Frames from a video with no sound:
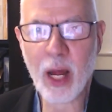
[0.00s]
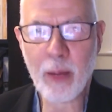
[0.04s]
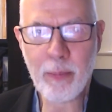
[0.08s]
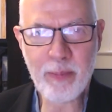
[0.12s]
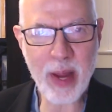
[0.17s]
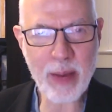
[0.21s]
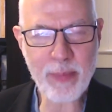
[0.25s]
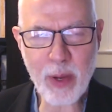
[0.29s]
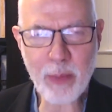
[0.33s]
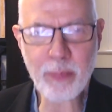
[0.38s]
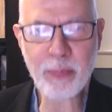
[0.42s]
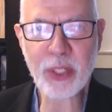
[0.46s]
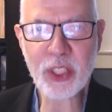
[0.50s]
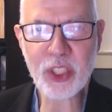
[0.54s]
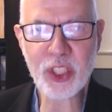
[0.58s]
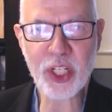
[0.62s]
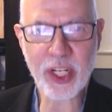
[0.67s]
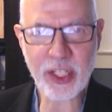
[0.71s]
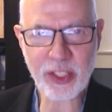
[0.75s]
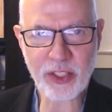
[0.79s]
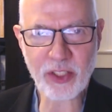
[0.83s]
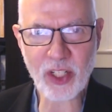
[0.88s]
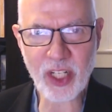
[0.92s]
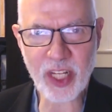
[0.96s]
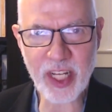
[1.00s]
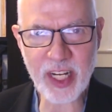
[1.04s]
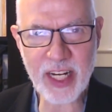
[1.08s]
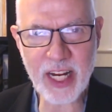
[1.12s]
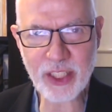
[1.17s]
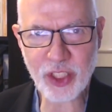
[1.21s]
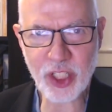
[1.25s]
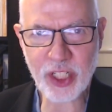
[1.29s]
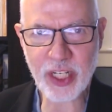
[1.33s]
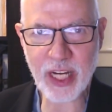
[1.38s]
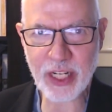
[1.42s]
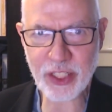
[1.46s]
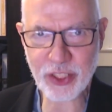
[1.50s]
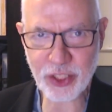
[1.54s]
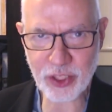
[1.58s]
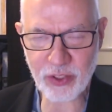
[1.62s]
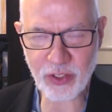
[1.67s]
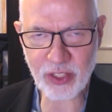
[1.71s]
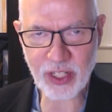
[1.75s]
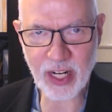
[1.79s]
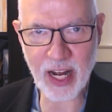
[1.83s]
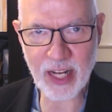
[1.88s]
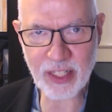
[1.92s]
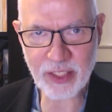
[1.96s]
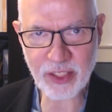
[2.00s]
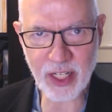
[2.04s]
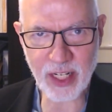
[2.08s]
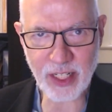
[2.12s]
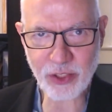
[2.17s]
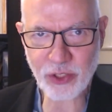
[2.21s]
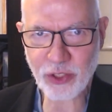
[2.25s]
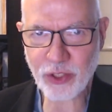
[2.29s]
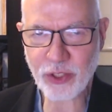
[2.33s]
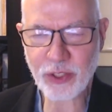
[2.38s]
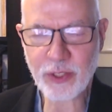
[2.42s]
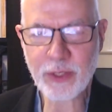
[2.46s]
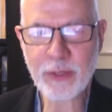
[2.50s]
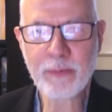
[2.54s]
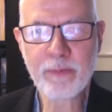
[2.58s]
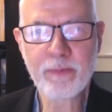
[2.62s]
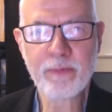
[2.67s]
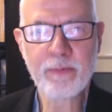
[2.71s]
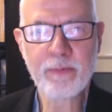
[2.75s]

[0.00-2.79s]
maybe particularly in educational contexts.